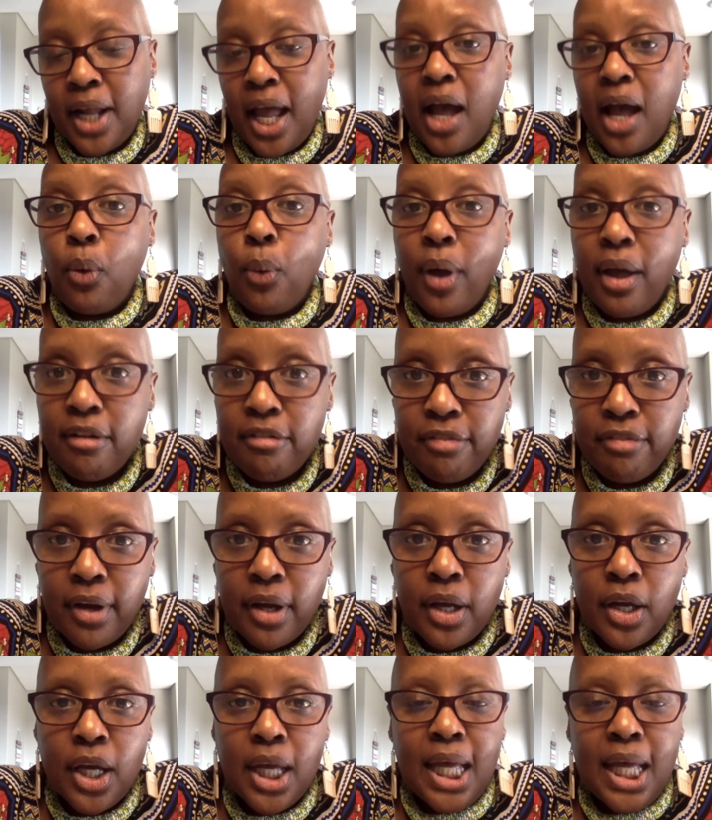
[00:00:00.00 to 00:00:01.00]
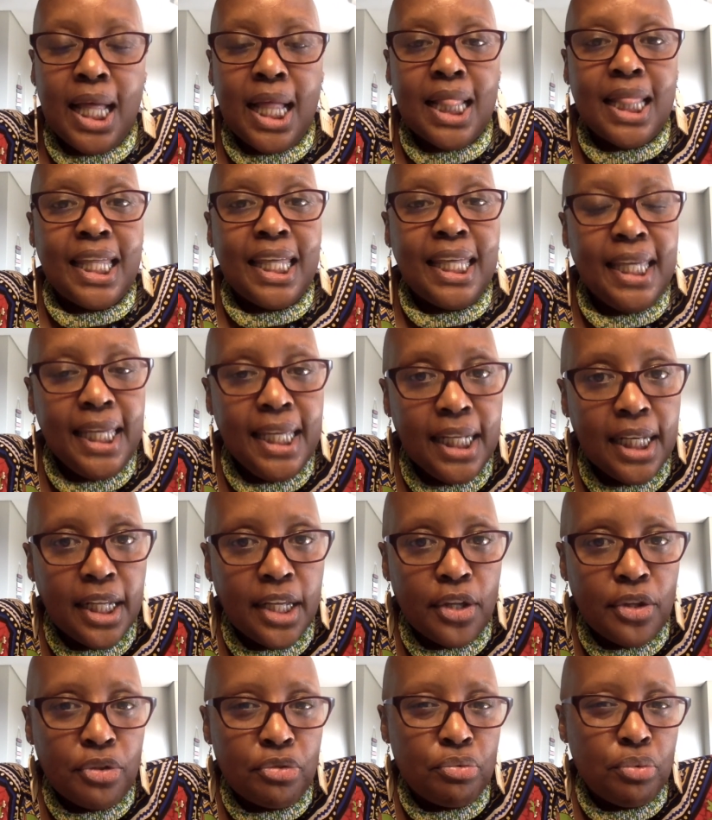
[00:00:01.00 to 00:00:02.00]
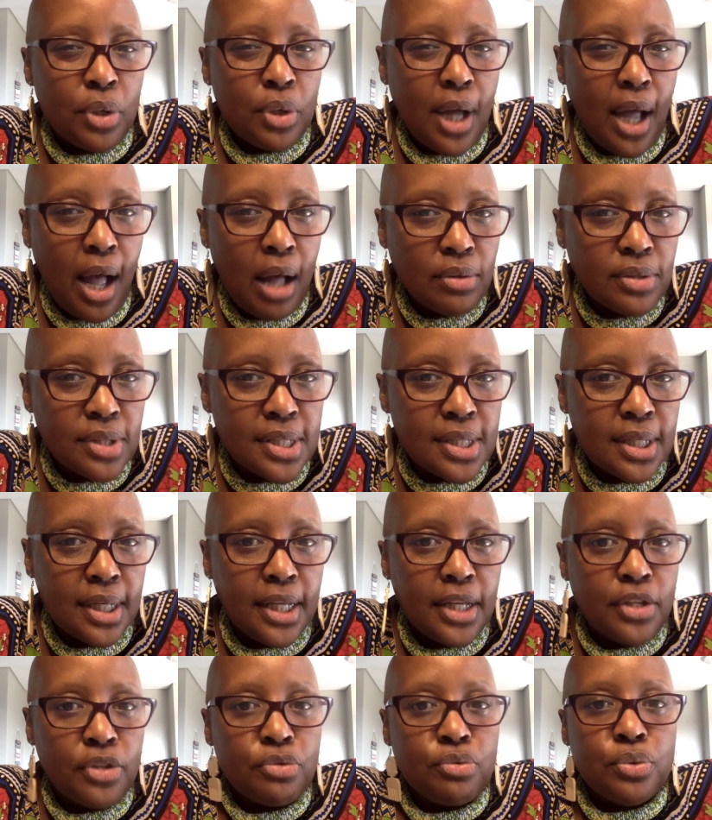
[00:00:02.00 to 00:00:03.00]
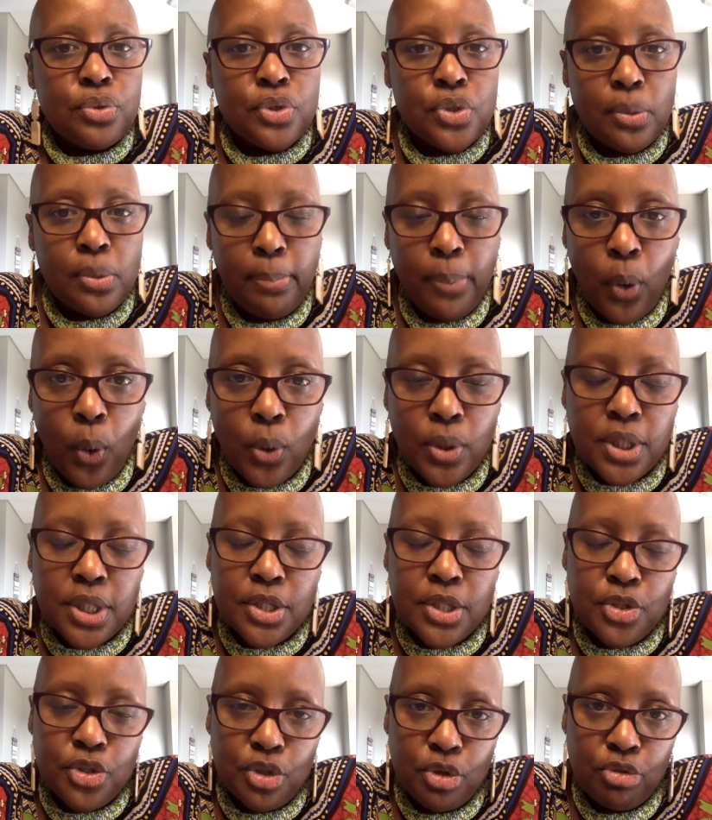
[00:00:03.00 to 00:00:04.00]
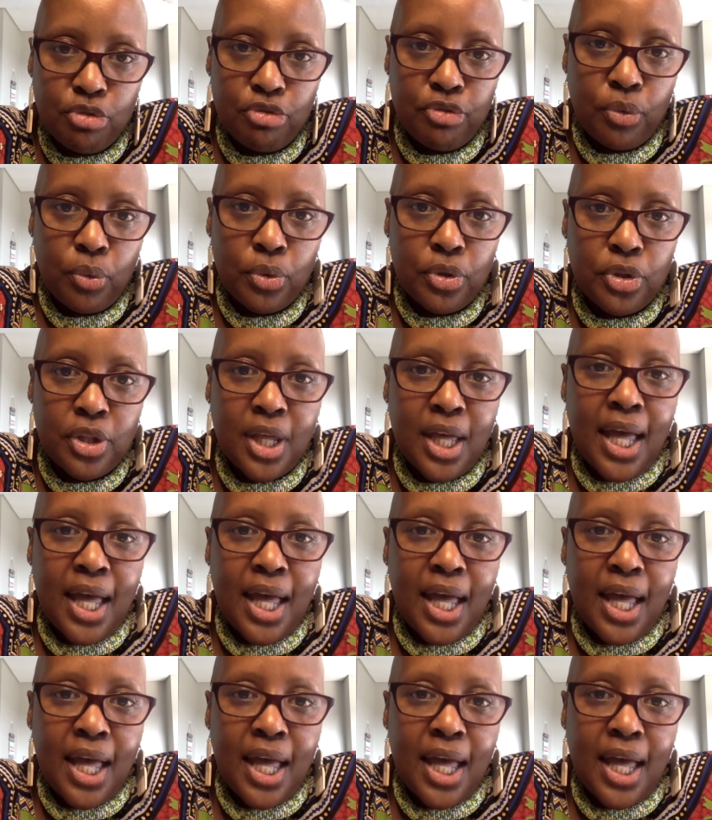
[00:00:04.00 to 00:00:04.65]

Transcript: However, the healing through counseling, through support and so forth,